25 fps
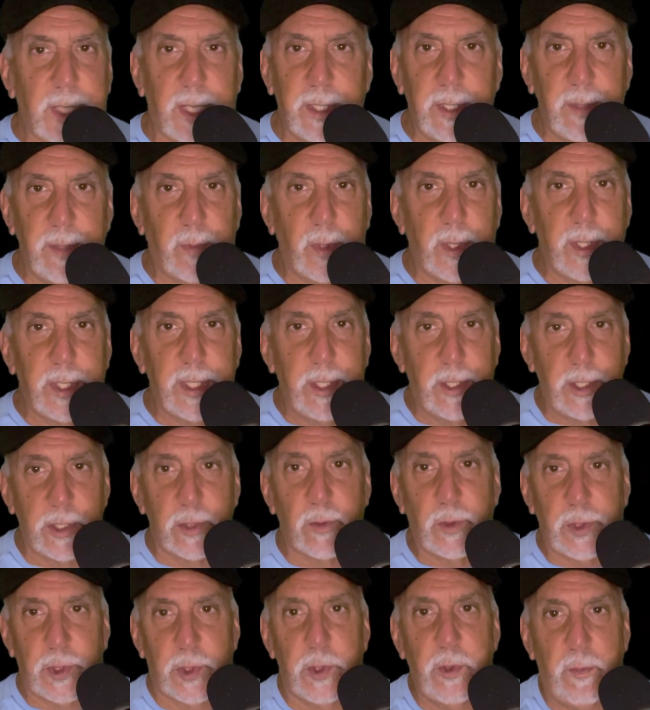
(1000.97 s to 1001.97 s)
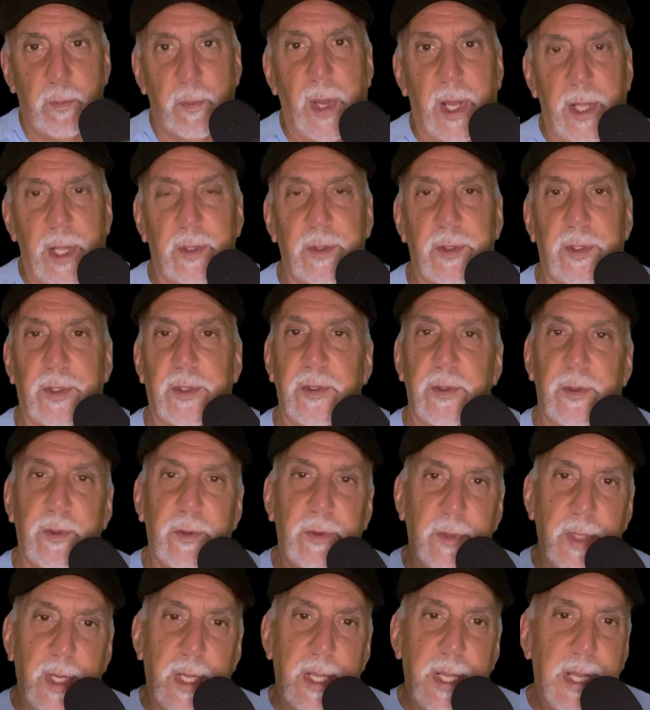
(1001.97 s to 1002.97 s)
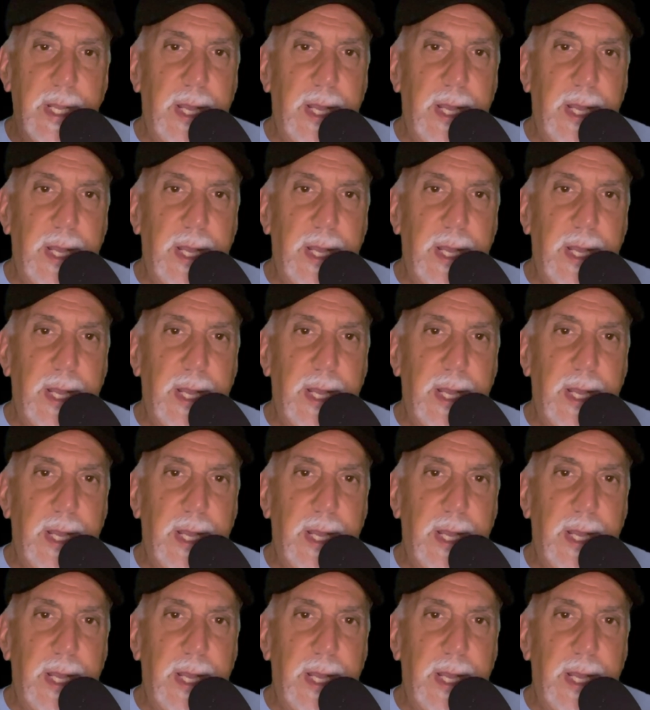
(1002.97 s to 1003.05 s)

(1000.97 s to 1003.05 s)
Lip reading: anybody, here's what you better do.